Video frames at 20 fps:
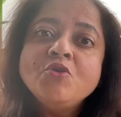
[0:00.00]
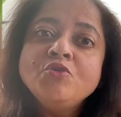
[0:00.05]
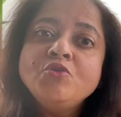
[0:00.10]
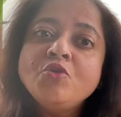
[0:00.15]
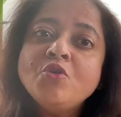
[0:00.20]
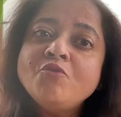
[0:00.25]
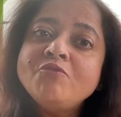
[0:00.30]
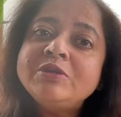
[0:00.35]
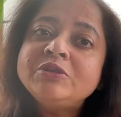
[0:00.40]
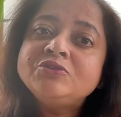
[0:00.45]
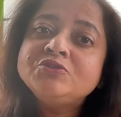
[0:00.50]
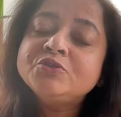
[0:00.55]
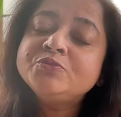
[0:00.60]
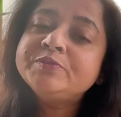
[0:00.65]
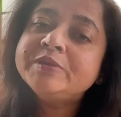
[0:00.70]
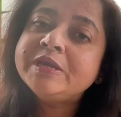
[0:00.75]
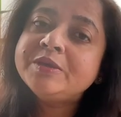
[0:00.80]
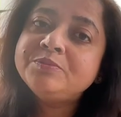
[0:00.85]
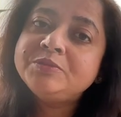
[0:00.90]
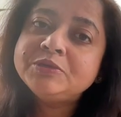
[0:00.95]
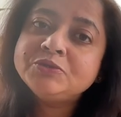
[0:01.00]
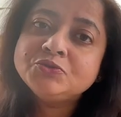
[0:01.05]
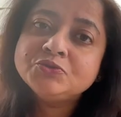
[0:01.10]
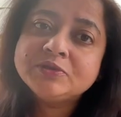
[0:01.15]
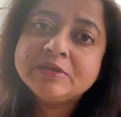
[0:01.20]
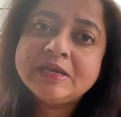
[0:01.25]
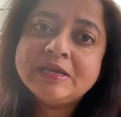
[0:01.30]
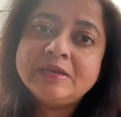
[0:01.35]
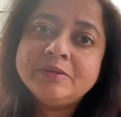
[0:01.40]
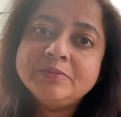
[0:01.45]
no one should be able to
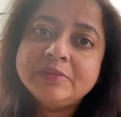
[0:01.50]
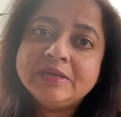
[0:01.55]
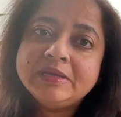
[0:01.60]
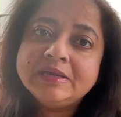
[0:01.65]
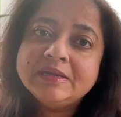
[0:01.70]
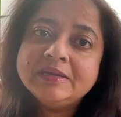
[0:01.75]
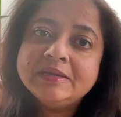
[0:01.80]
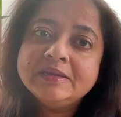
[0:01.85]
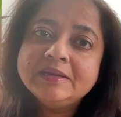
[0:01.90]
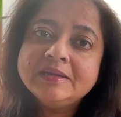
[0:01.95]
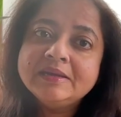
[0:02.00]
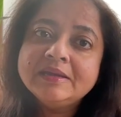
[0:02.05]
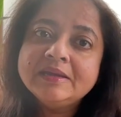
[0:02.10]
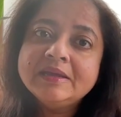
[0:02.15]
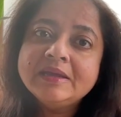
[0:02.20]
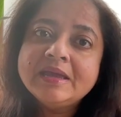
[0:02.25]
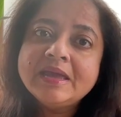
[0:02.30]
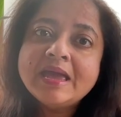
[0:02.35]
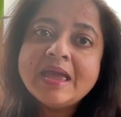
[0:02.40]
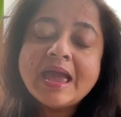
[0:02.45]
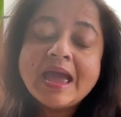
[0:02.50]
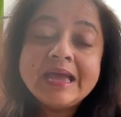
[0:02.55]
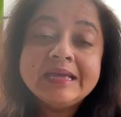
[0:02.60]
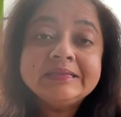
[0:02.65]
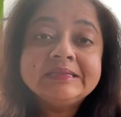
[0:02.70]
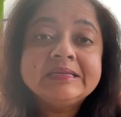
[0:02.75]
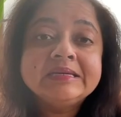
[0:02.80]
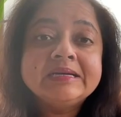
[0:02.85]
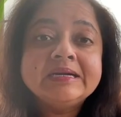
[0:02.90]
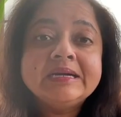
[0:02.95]
kill me.
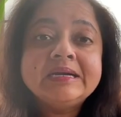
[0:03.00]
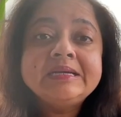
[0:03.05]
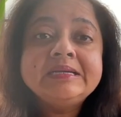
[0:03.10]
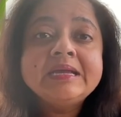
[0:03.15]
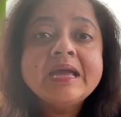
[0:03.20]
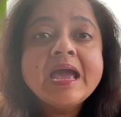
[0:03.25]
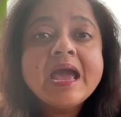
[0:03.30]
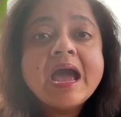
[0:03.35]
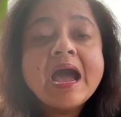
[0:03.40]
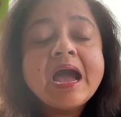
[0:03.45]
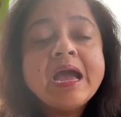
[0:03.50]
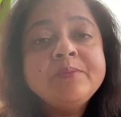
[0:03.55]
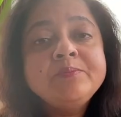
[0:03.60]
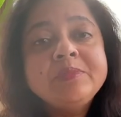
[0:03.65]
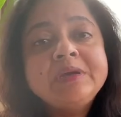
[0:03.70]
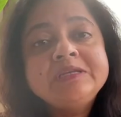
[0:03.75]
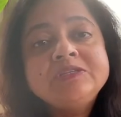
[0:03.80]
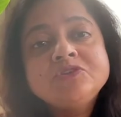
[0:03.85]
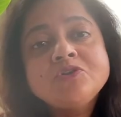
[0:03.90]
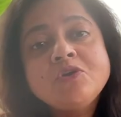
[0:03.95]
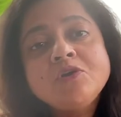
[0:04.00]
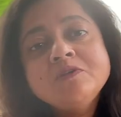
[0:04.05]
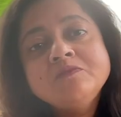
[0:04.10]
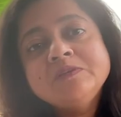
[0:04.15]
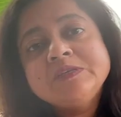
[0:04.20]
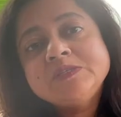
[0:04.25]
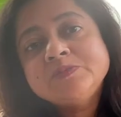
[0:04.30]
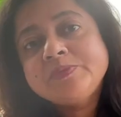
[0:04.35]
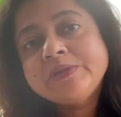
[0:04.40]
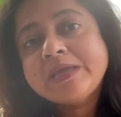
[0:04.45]
And third, I must
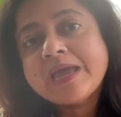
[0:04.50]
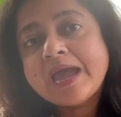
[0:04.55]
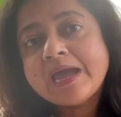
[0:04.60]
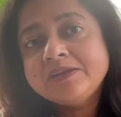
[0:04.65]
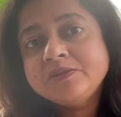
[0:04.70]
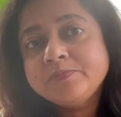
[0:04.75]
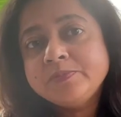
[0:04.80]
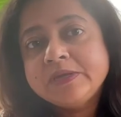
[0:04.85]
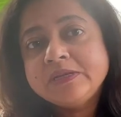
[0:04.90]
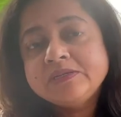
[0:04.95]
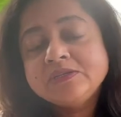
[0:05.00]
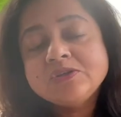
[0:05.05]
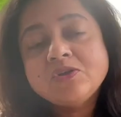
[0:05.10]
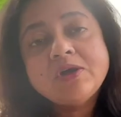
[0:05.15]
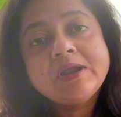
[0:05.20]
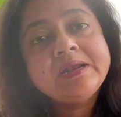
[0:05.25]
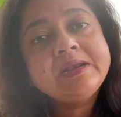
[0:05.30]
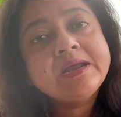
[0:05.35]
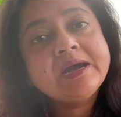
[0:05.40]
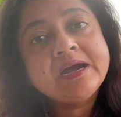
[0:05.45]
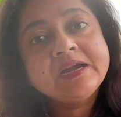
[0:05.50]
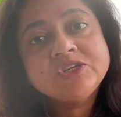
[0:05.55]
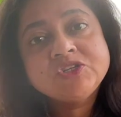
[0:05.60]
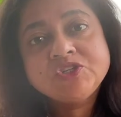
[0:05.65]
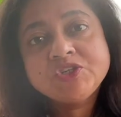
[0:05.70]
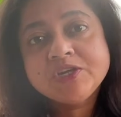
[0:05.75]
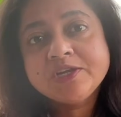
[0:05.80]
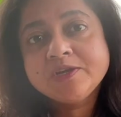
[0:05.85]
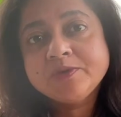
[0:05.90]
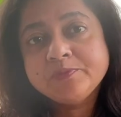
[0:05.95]
always be adamant and
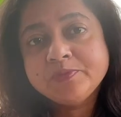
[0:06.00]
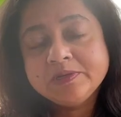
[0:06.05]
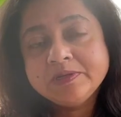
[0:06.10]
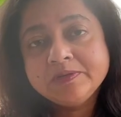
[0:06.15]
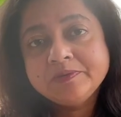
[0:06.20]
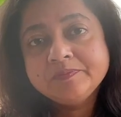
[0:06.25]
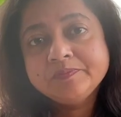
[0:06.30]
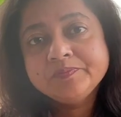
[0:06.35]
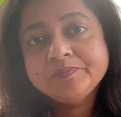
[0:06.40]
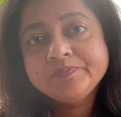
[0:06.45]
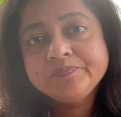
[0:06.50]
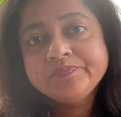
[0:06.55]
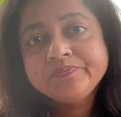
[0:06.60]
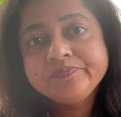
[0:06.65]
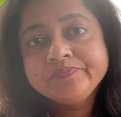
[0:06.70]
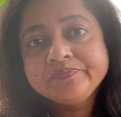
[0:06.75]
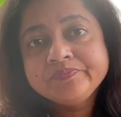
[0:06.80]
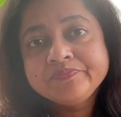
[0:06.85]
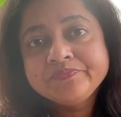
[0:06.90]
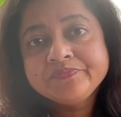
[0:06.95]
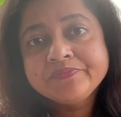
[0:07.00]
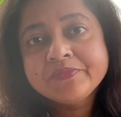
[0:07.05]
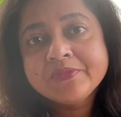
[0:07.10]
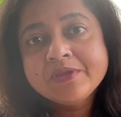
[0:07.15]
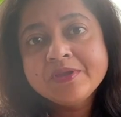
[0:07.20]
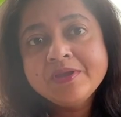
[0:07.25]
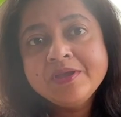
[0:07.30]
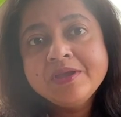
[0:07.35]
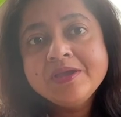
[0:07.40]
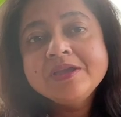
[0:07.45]
unshakable.
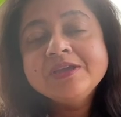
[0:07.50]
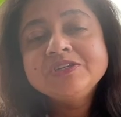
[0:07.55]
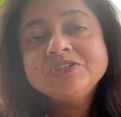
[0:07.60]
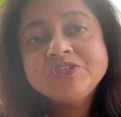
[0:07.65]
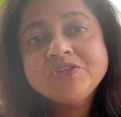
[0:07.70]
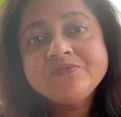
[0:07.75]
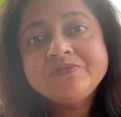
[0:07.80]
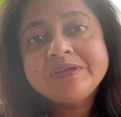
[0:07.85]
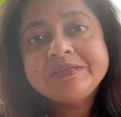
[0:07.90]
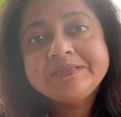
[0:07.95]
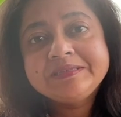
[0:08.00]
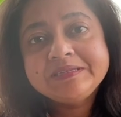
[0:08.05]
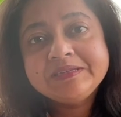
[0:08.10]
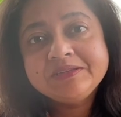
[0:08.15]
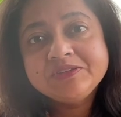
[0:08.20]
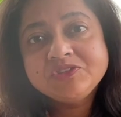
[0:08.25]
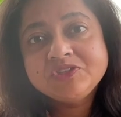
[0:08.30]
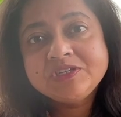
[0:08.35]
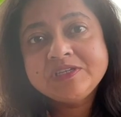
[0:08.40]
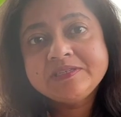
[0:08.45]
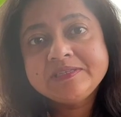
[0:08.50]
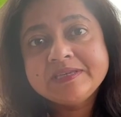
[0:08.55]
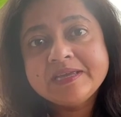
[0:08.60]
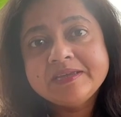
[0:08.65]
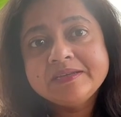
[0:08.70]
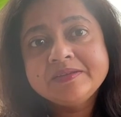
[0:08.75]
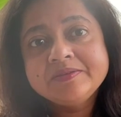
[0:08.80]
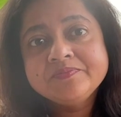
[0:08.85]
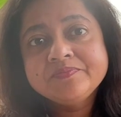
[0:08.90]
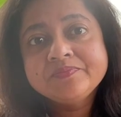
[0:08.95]
Shiva ji
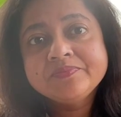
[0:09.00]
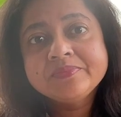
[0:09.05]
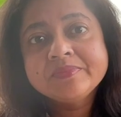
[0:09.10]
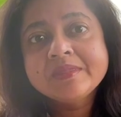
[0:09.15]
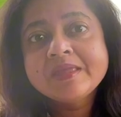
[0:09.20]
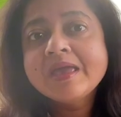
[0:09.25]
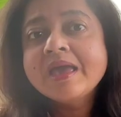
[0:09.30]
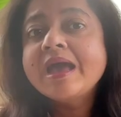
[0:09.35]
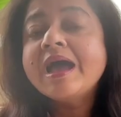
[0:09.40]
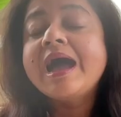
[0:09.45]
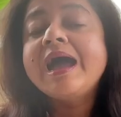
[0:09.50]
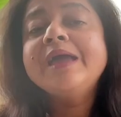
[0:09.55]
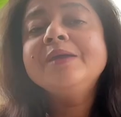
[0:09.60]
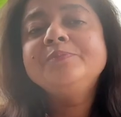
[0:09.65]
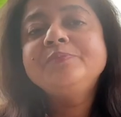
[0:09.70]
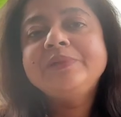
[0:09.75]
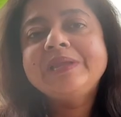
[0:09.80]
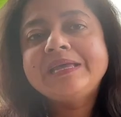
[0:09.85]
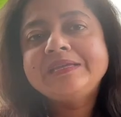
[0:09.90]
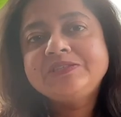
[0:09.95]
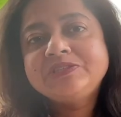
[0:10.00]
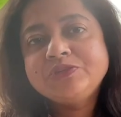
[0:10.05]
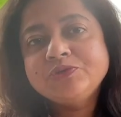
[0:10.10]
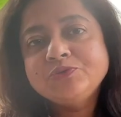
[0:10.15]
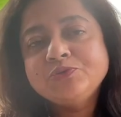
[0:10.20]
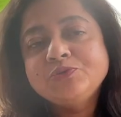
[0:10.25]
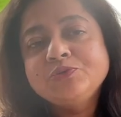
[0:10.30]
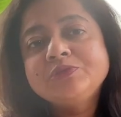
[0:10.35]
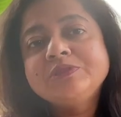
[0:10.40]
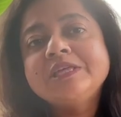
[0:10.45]
said, I bless
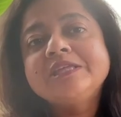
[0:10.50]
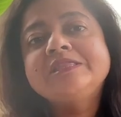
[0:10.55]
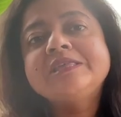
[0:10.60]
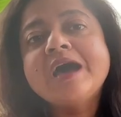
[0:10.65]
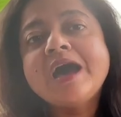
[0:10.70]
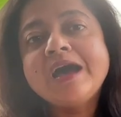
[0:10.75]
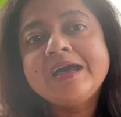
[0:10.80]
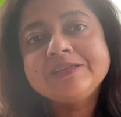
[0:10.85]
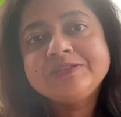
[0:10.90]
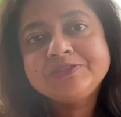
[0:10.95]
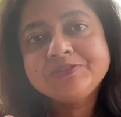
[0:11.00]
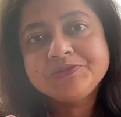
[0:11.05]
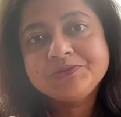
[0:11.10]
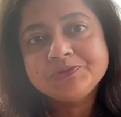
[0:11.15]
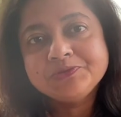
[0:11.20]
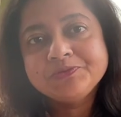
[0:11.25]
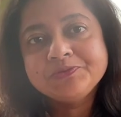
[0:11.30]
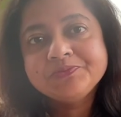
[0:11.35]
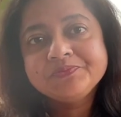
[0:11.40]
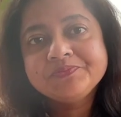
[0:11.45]
you, Tathastu.